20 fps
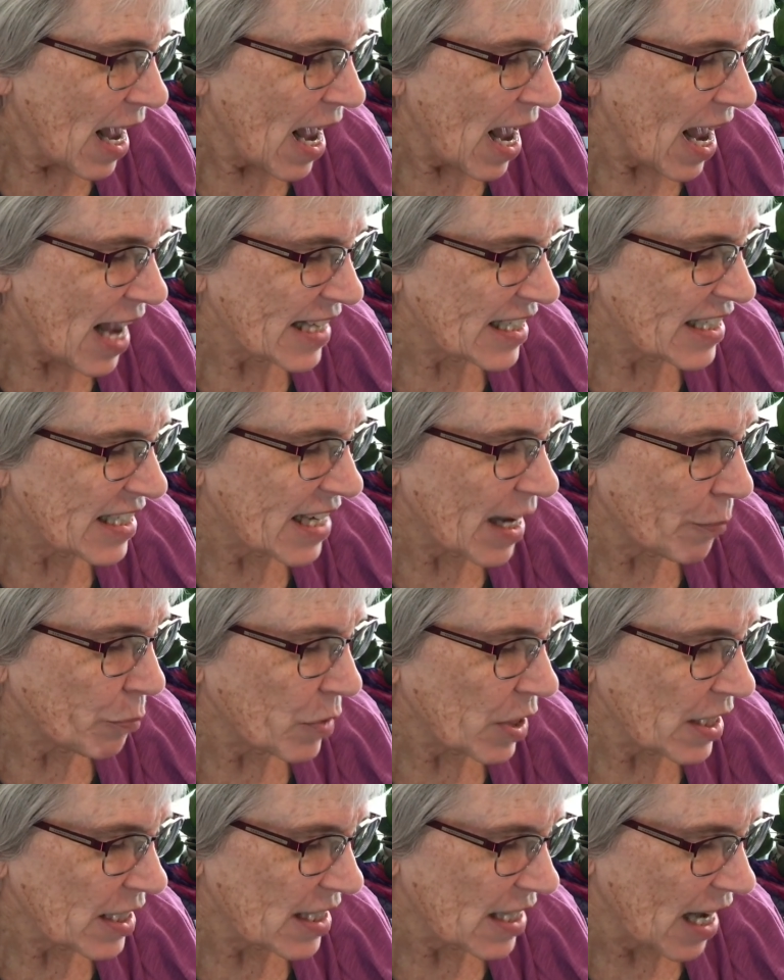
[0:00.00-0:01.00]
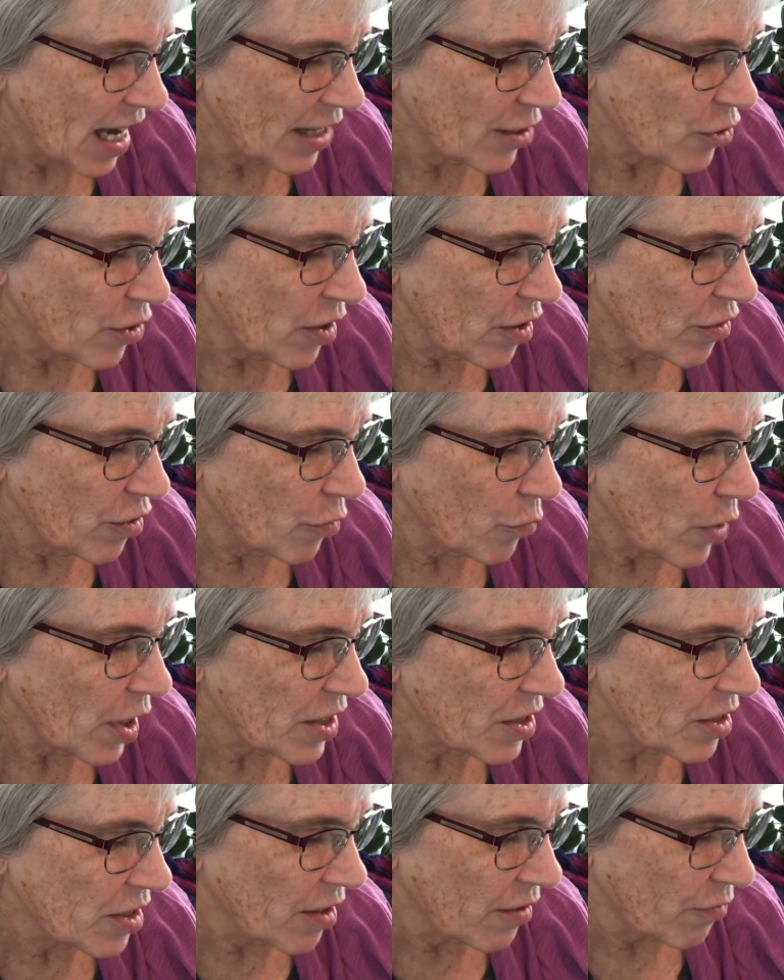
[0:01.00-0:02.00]
I stepped inside to hear the
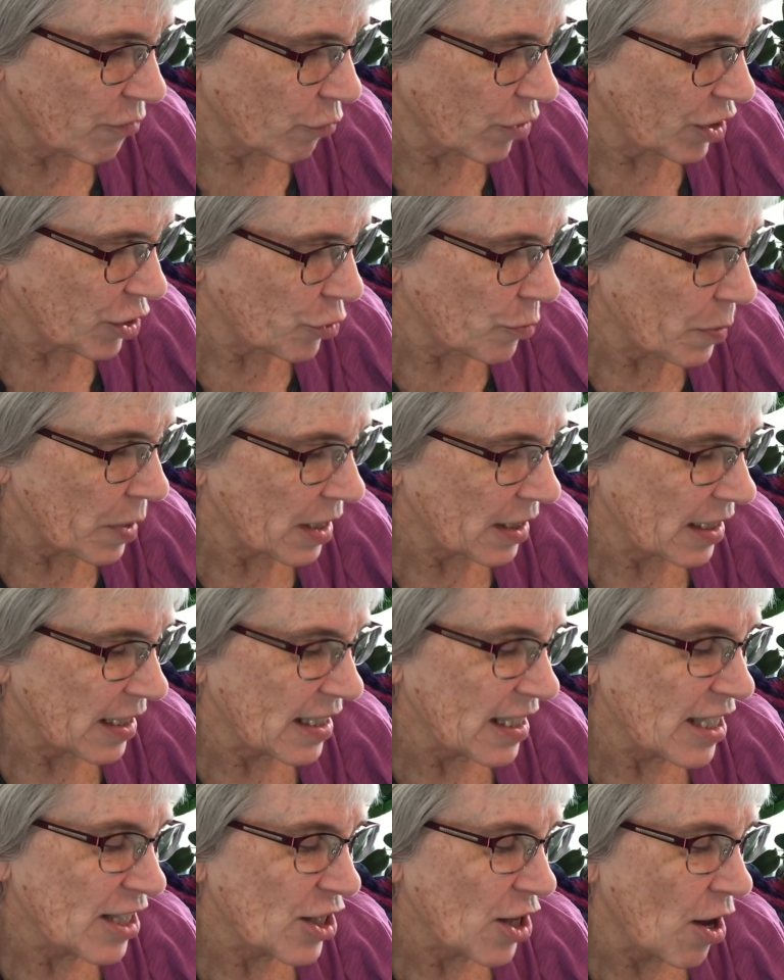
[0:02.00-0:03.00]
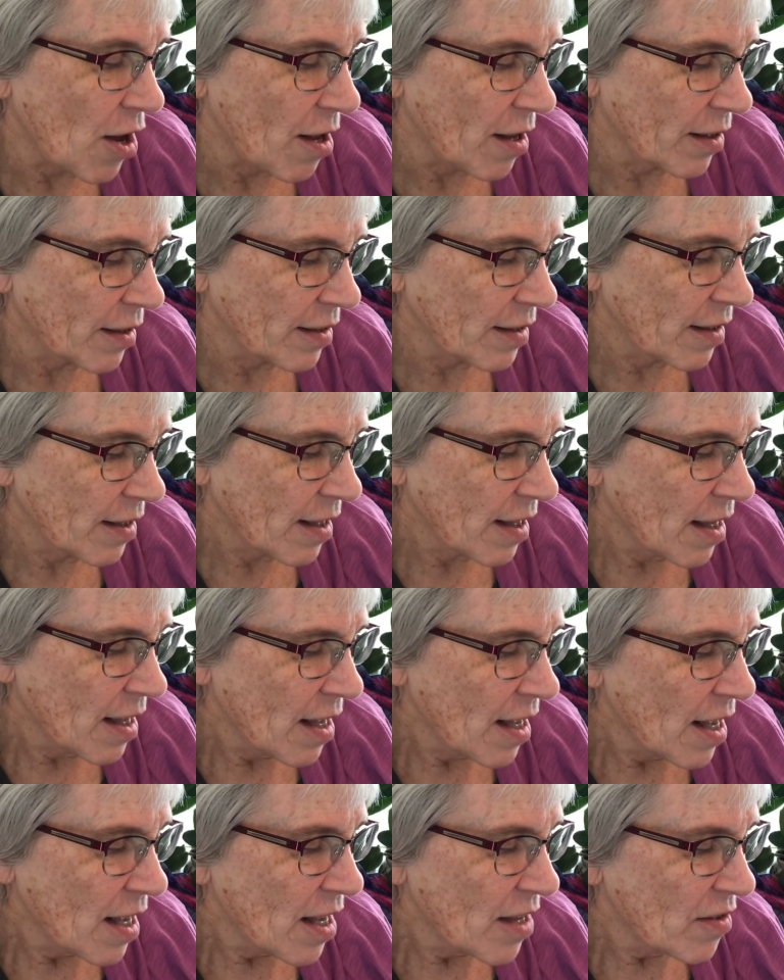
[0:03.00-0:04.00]
rest of Rich Mullins' song.
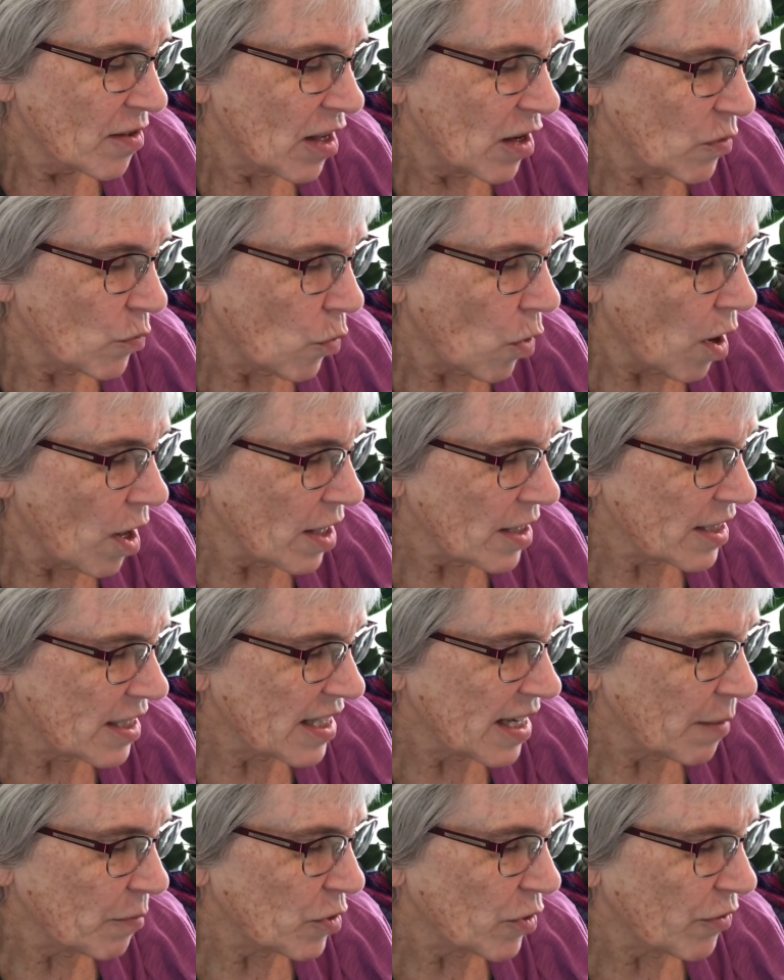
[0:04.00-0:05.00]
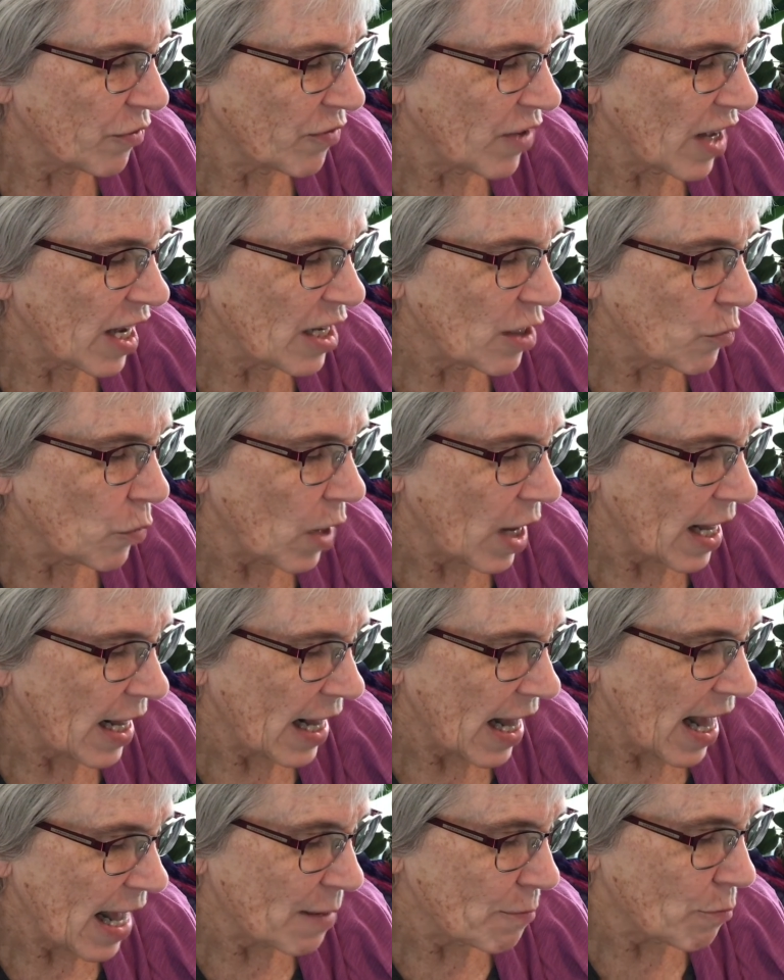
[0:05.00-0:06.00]
Then walls seemed to fade away,
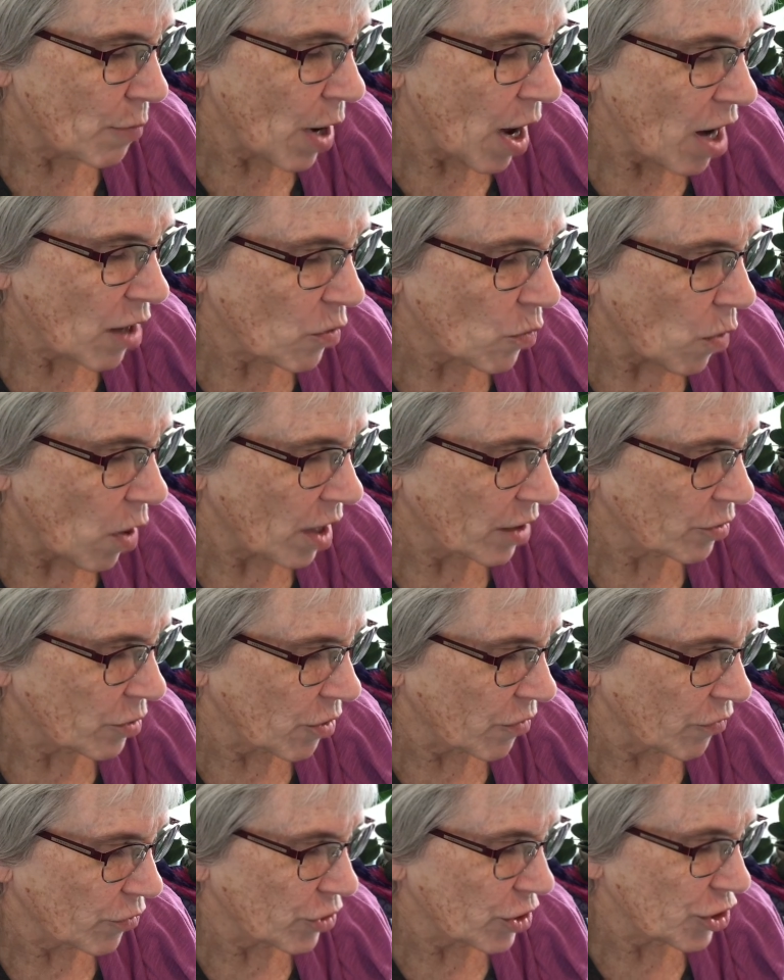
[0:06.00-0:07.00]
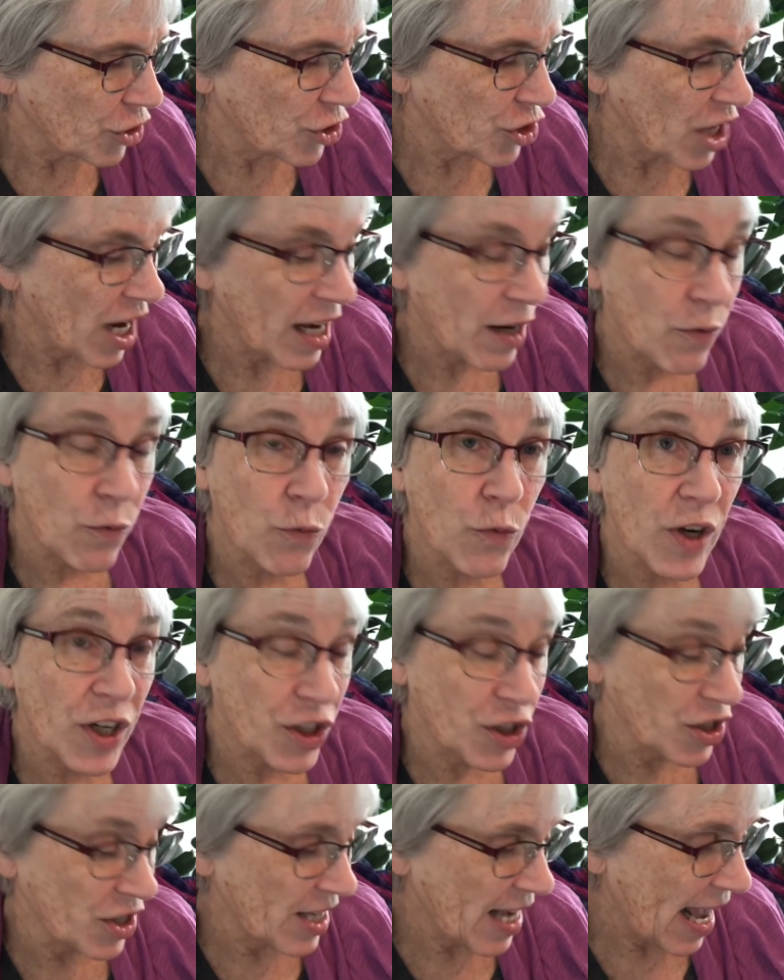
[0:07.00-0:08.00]
and Bach walked over to shake
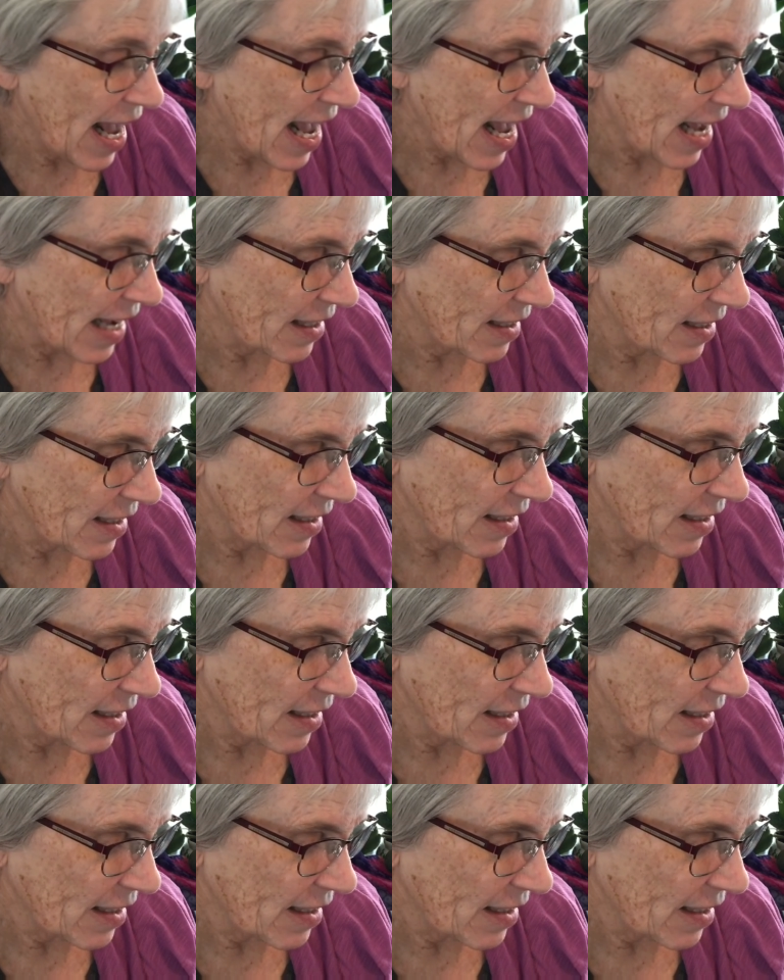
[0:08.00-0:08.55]
Rich's hand.